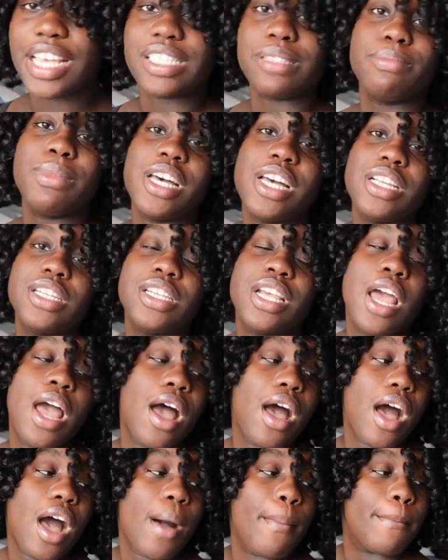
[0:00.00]
as much,
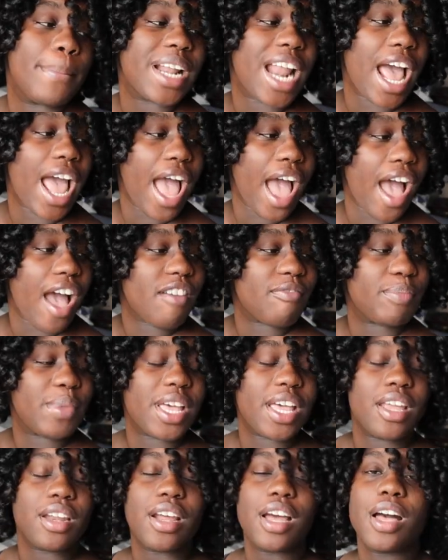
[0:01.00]
um, but I have
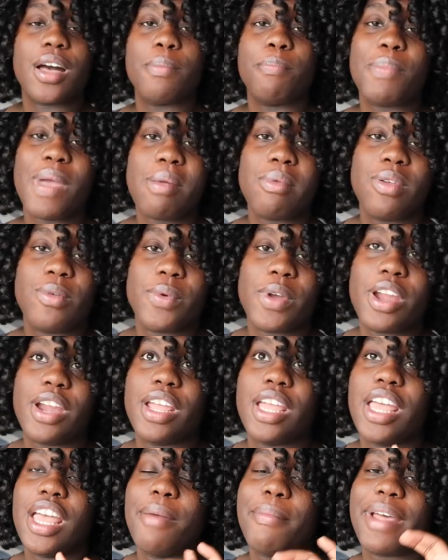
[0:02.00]
been um, baby
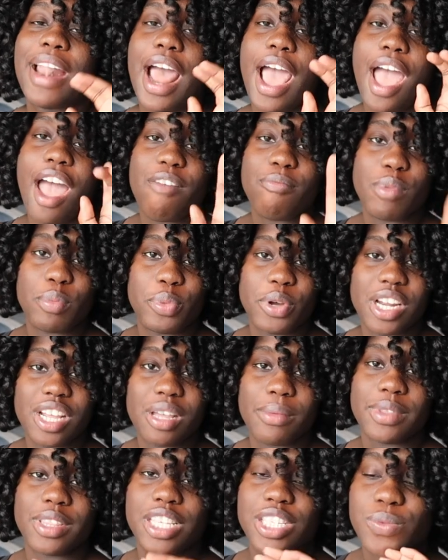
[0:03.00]
wearing him and I have been
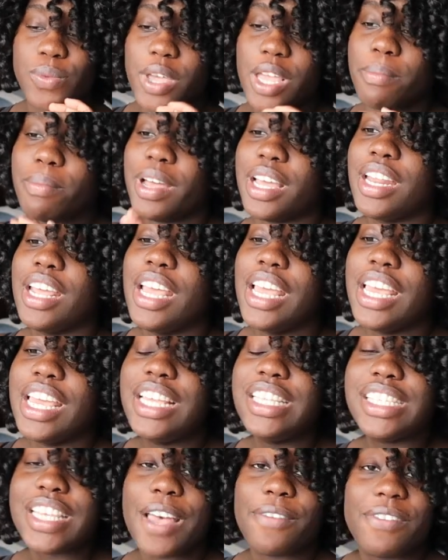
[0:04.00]
putting him in the swing. But
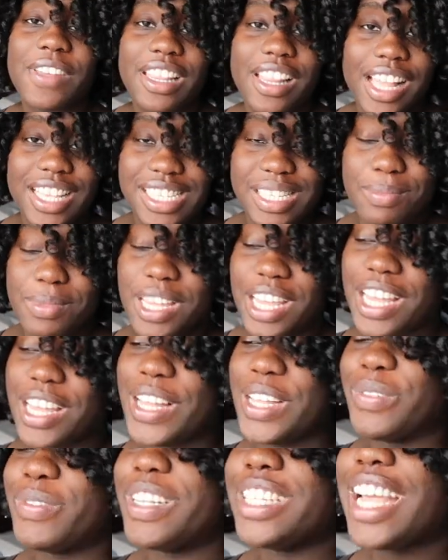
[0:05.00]
he definitely likes to be
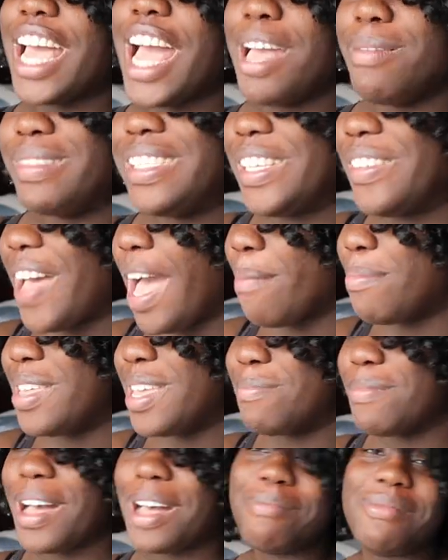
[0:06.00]
held, which I'm so
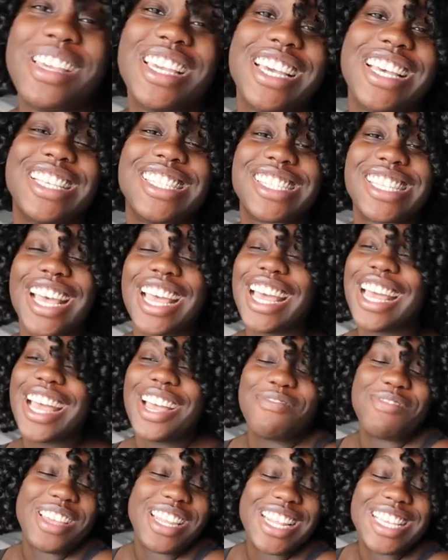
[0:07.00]
happy about because
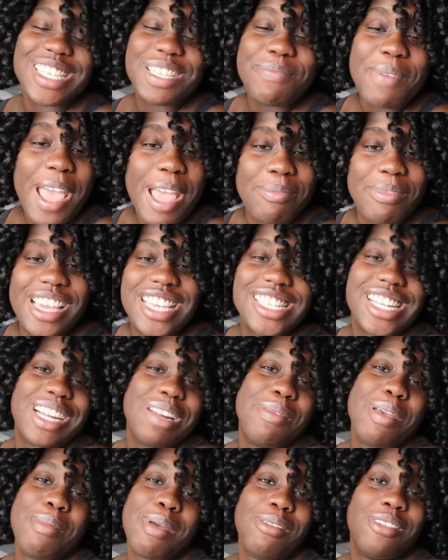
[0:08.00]
I mean, he's a baby. He's not
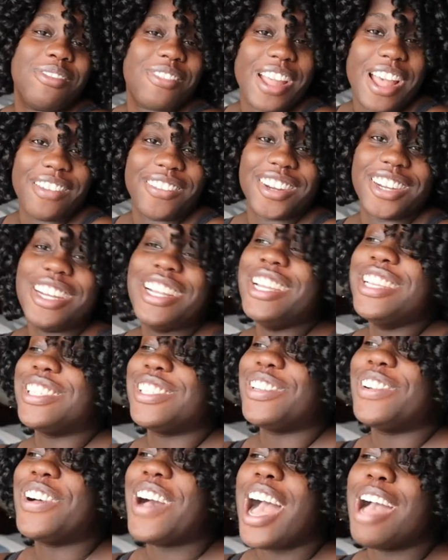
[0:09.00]
gonna be a baby forever.
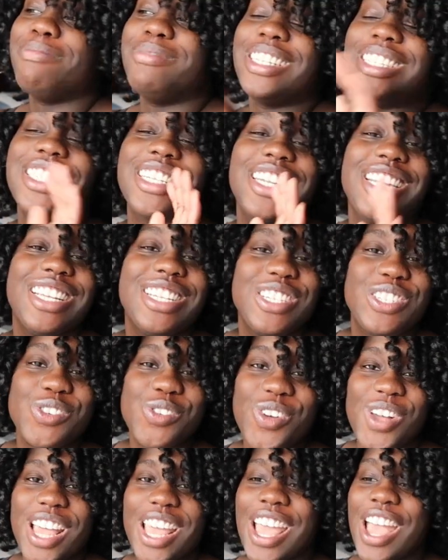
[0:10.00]
So I'm just gonna
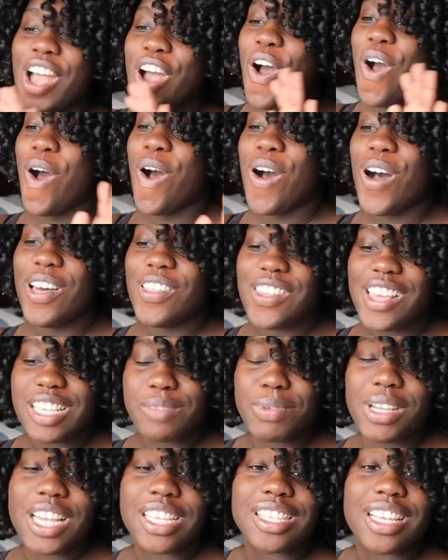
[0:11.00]
enjoy all
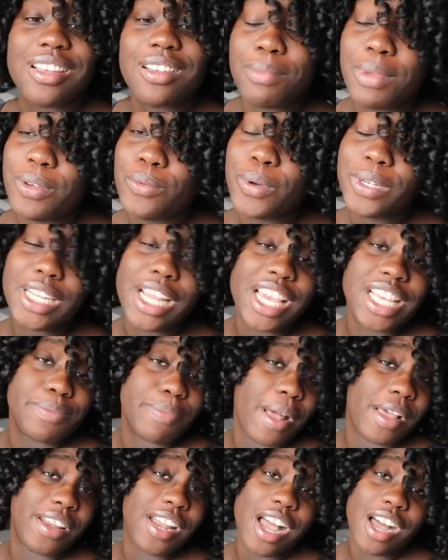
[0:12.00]
this because I mean, one day he's
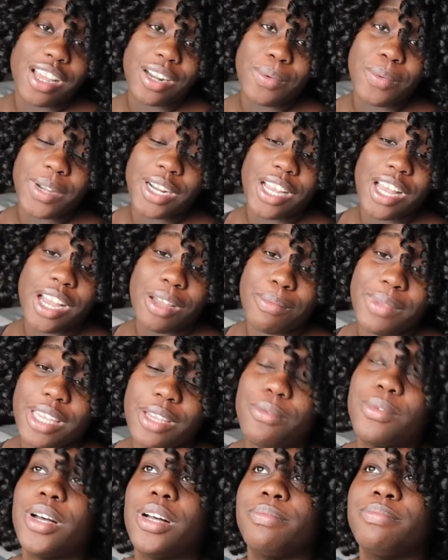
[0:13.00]
probably not gonna wanna hug
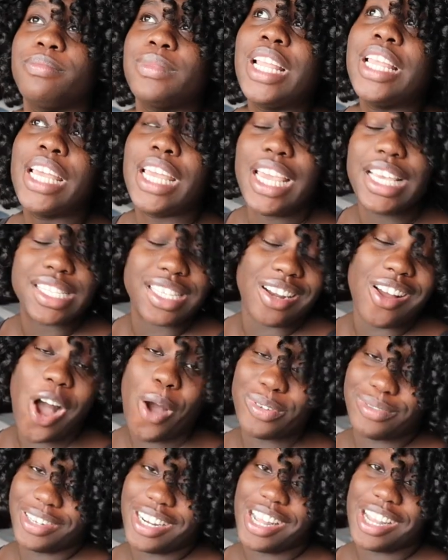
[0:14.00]
me. Well, he's gonna
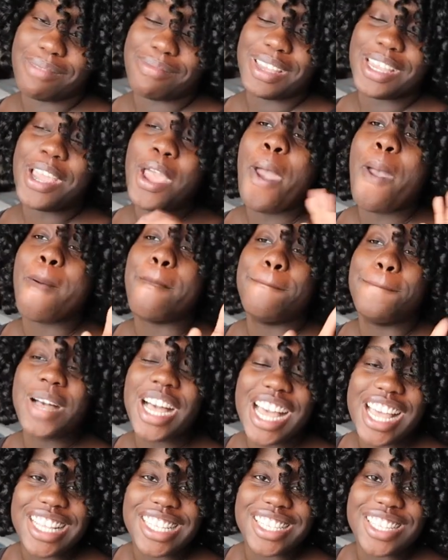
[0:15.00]
always wanna hug me.
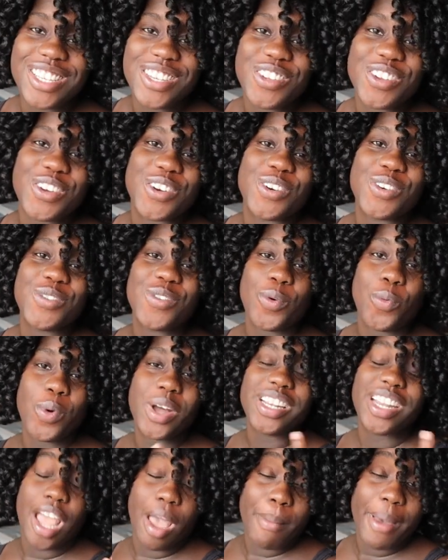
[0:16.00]
But, you know,
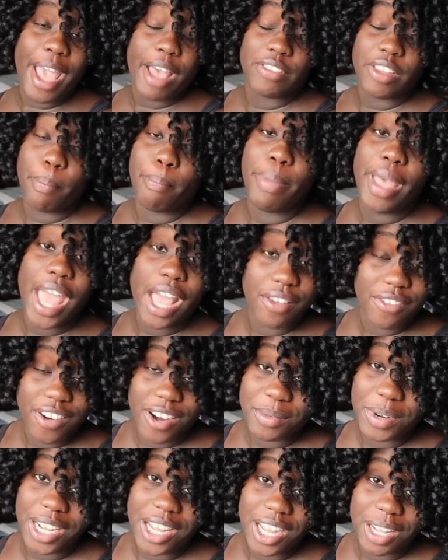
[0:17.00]
one day I might have to beg
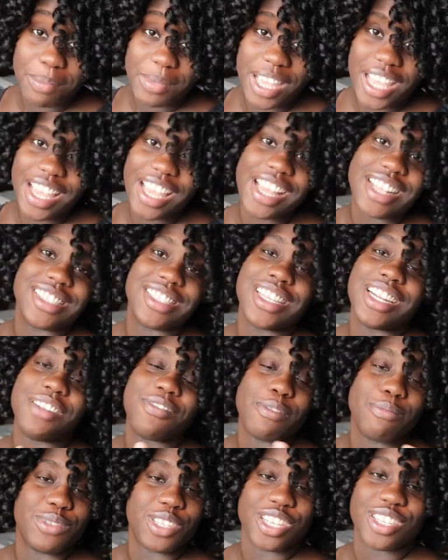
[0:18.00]
for him to hug me instead
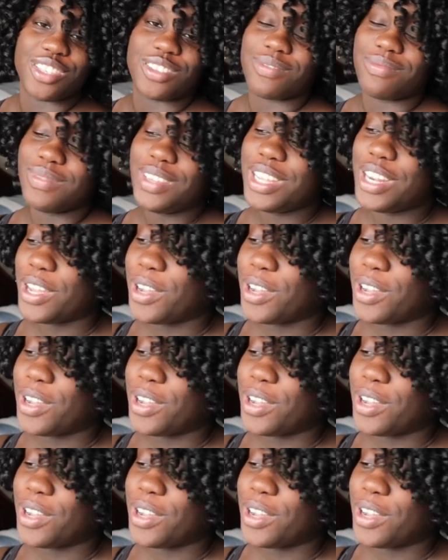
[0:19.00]
of him just, you